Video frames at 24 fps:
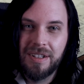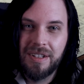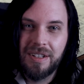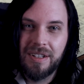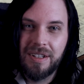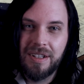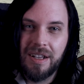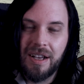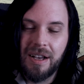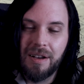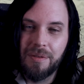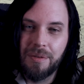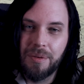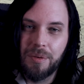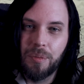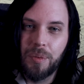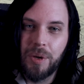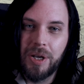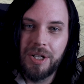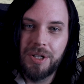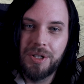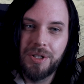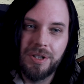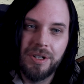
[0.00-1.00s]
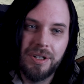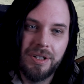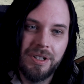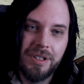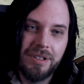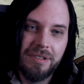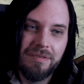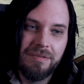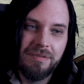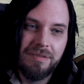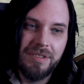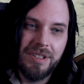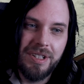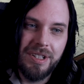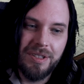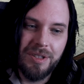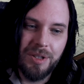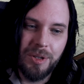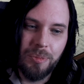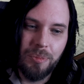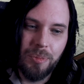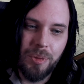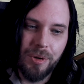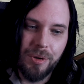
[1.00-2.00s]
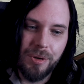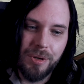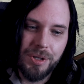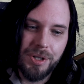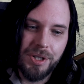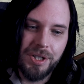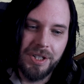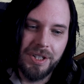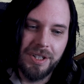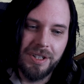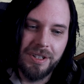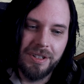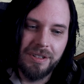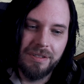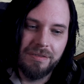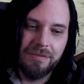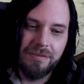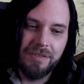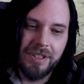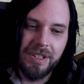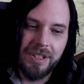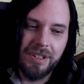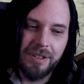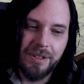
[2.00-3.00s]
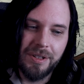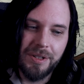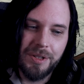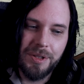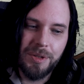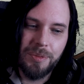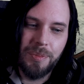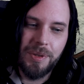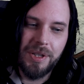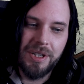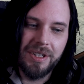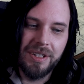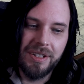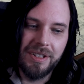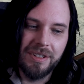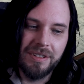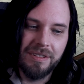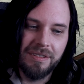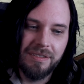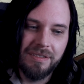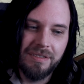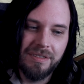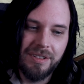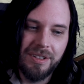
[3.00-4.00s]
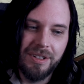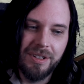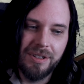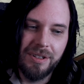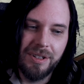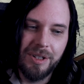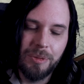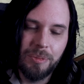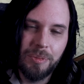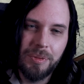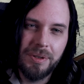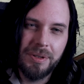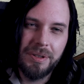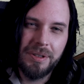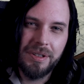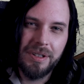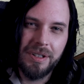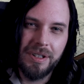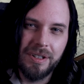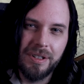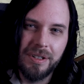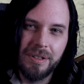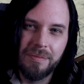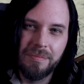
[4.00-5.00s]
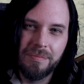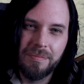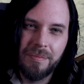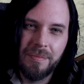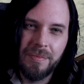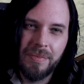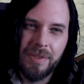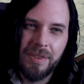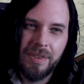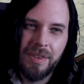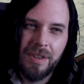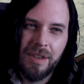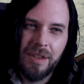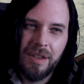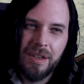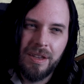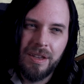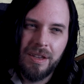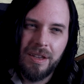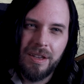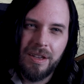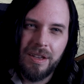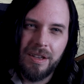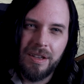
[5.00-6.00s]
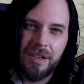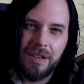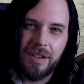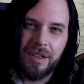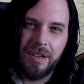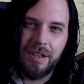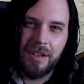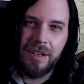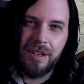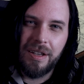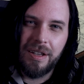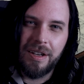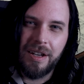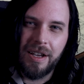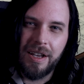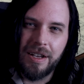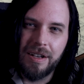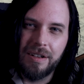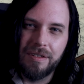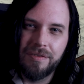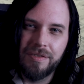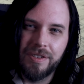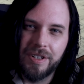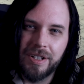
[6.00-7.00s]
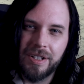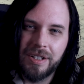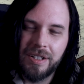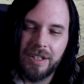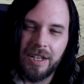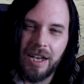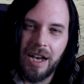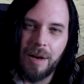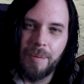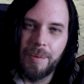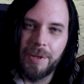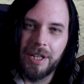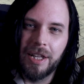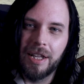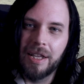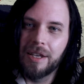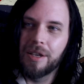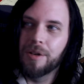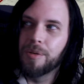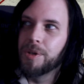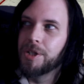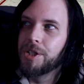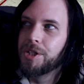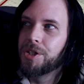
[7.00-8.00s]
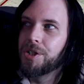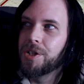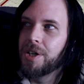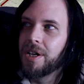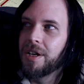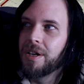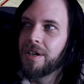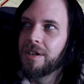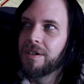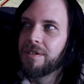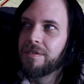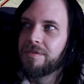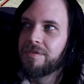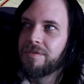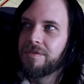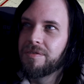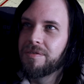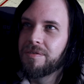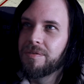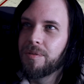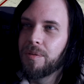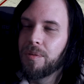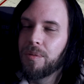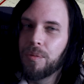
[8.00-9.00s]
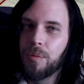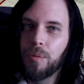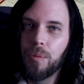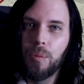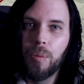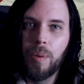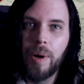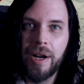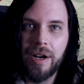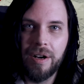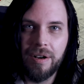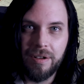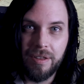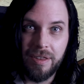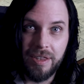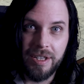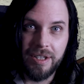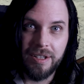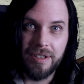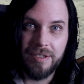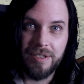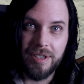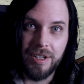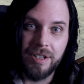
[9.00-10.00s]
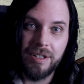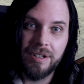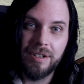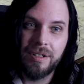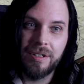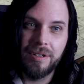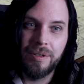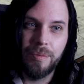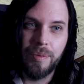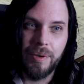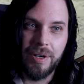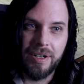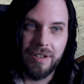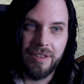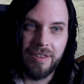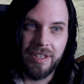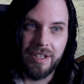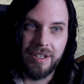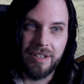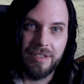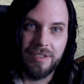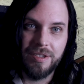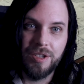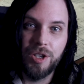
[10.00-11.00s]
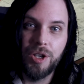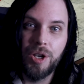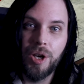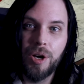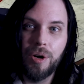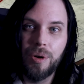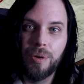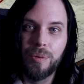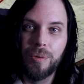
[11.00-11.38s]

I would wager a decent portion of English-speaking Europe, and have a common language of where things are and where things go.